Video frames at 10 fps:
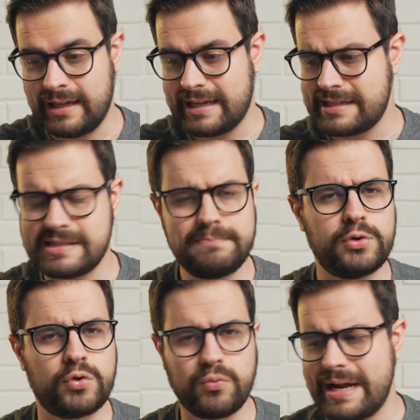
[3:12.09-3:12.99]
like a
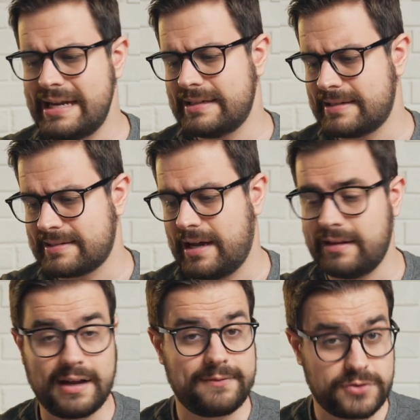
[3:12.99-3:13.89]
simple gradient design
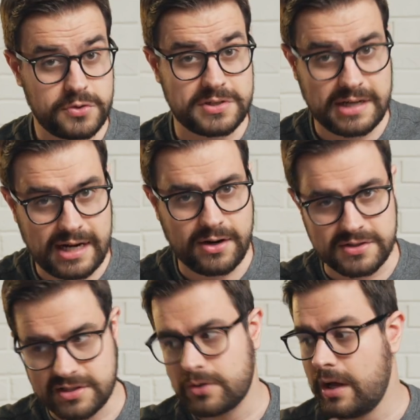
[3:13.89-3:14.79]
like I've chosen here,
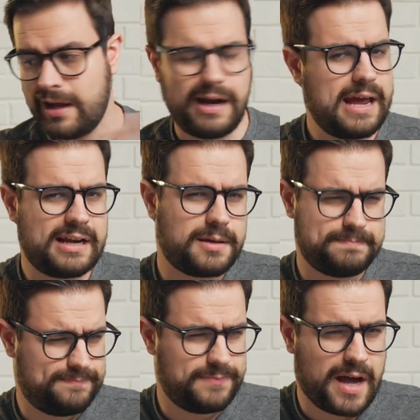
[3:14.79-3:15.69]
so I ended
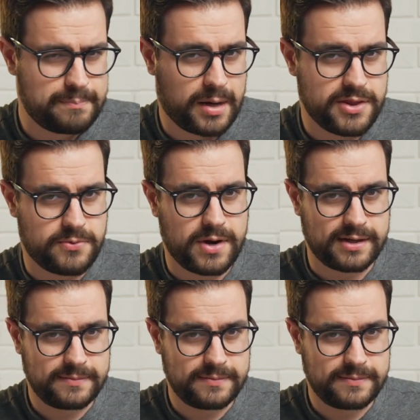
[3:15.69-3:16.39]
up not bothering.